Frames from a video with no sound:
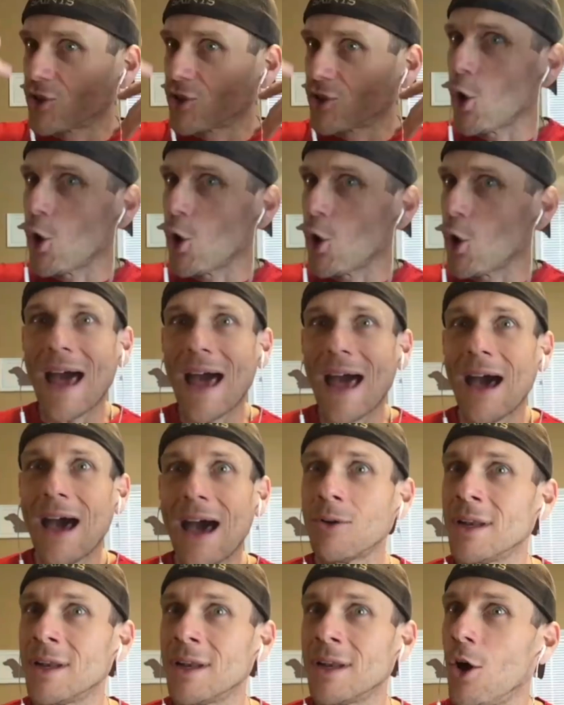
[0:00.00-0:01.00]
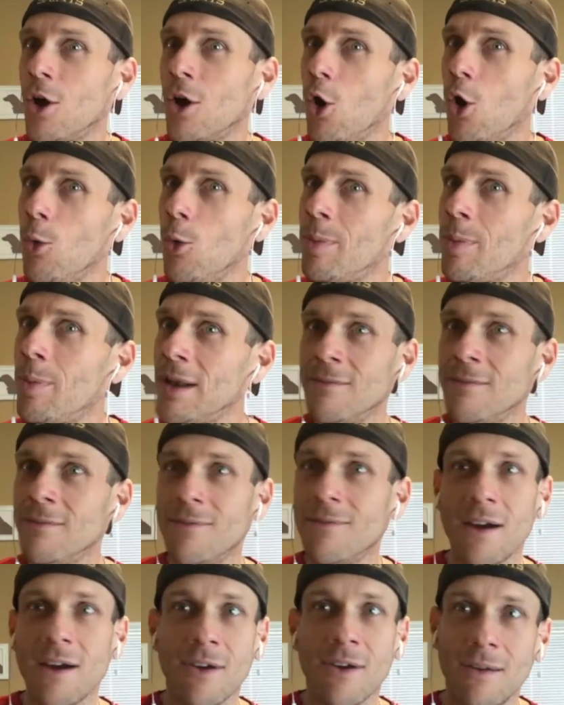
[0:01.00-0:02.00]
so loud and in the open
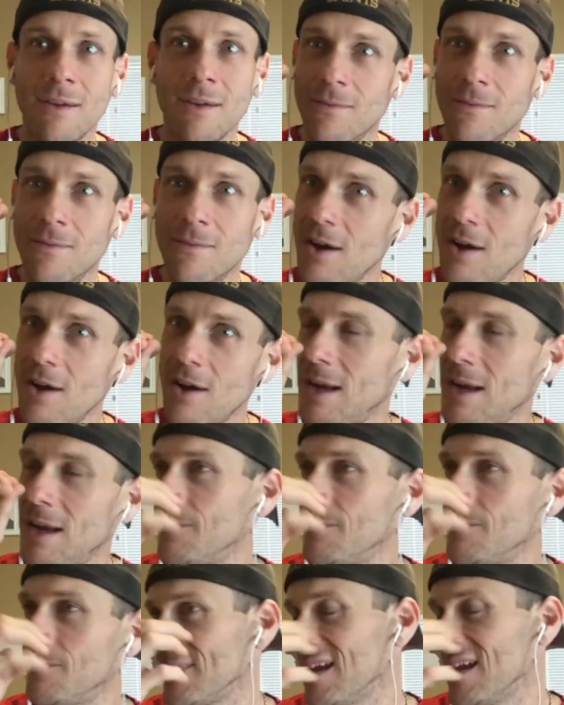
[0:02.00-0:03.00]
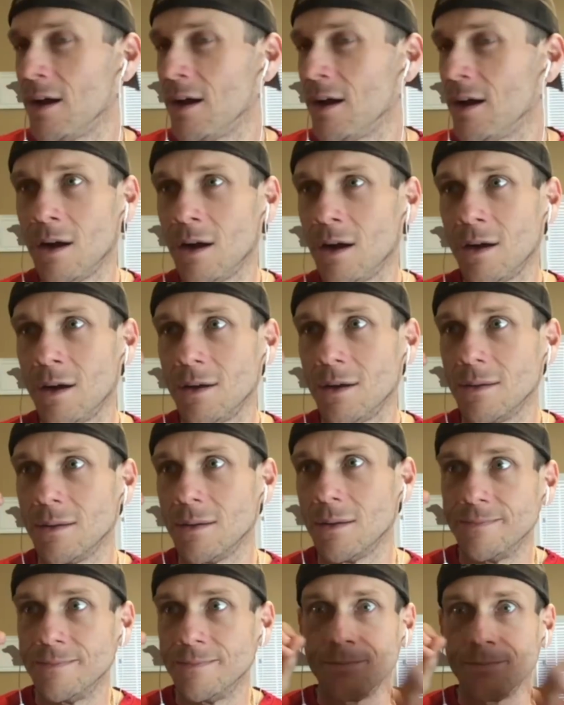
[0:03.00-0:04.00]
and very, very
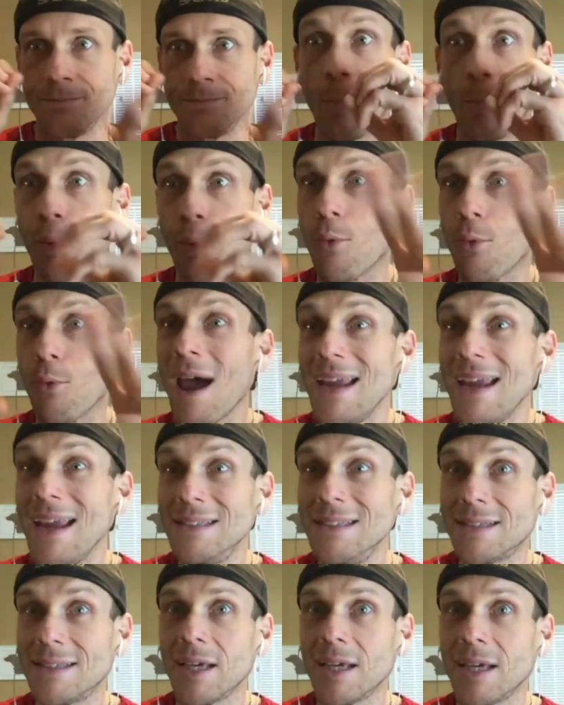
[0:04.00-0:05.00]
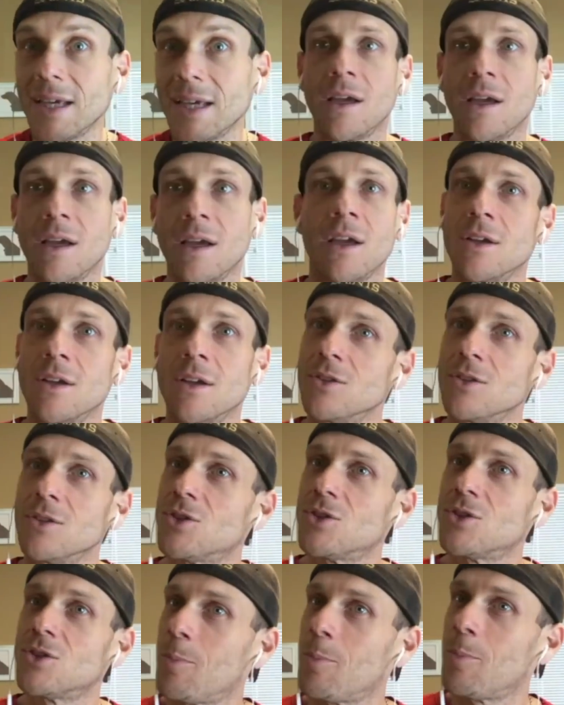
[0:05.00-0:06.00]
bright.
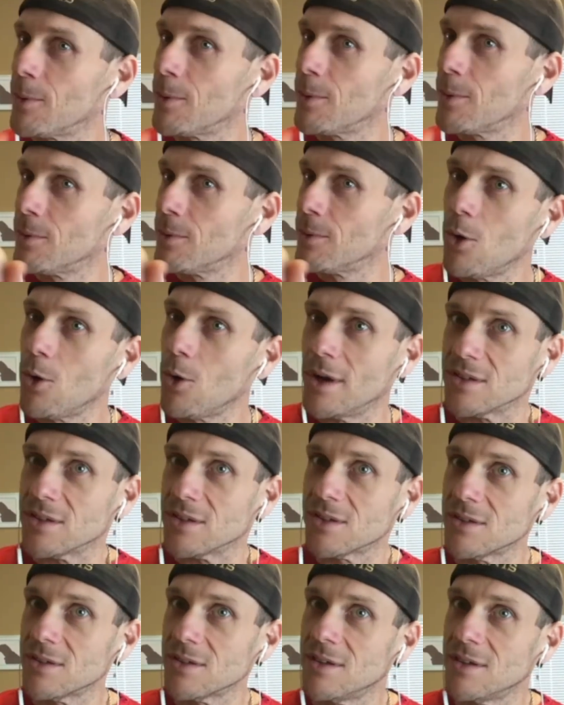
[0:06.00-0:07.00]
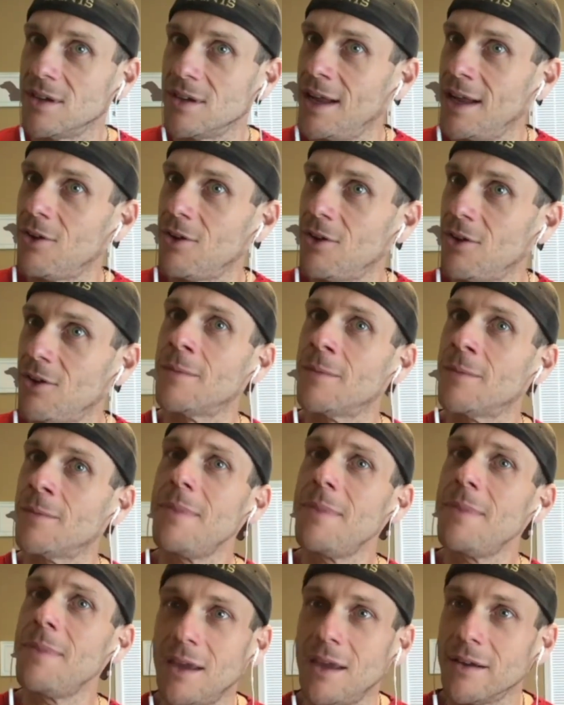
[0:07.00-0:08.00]
So people notice and they'll come to
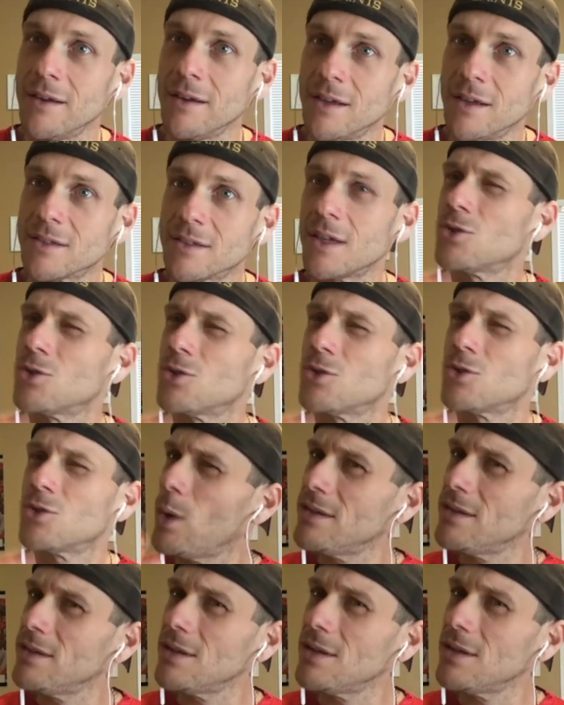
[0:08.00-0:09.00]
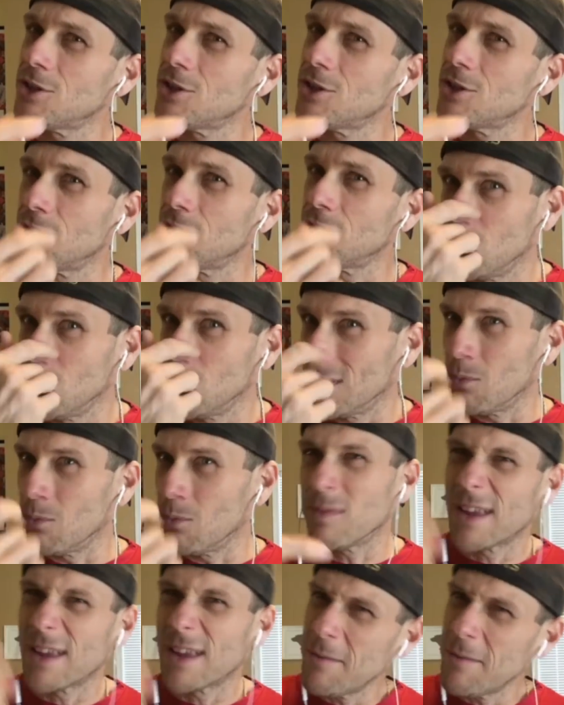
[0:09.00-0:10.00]
me and say, so what is it that you're
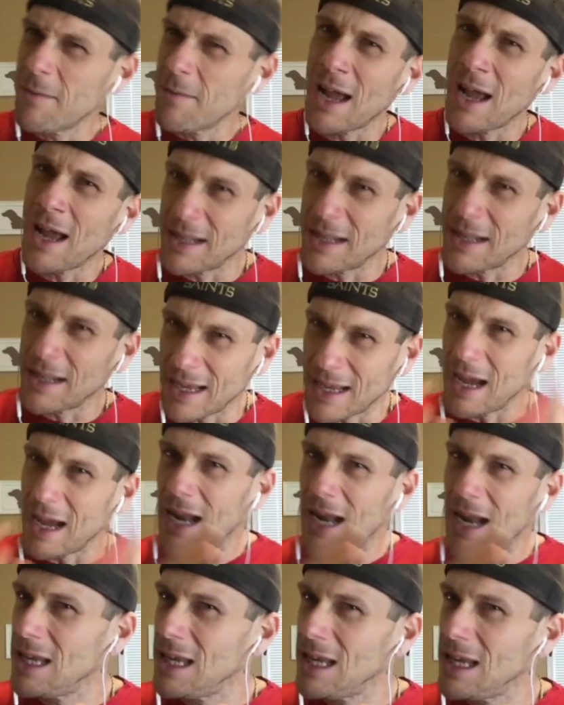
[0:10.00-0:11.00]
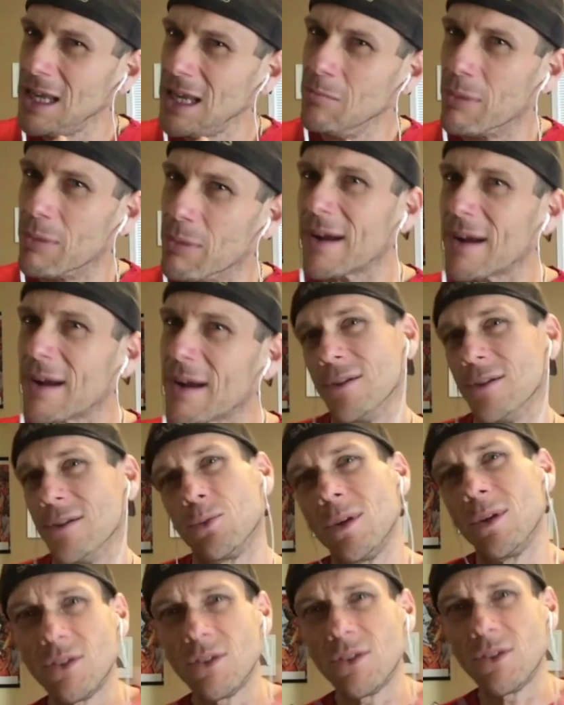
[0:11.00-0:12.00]
doing? Give me an idea. How do you eat
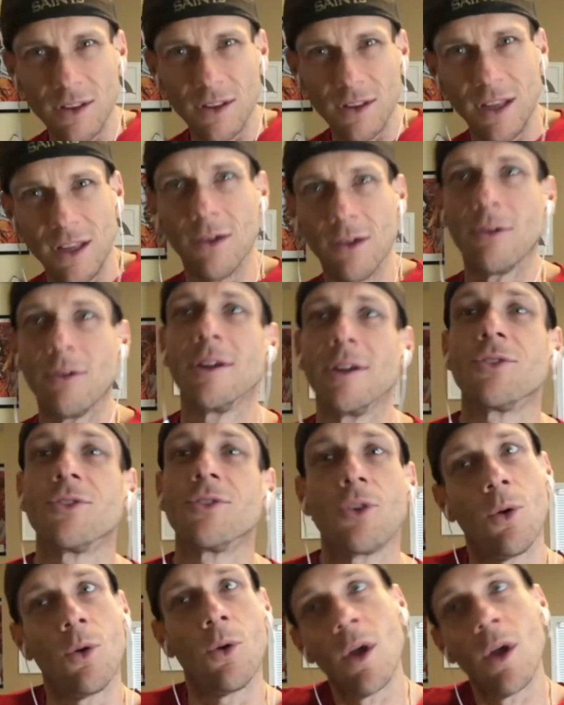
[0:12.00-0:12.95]
breakfast? What's the deal? And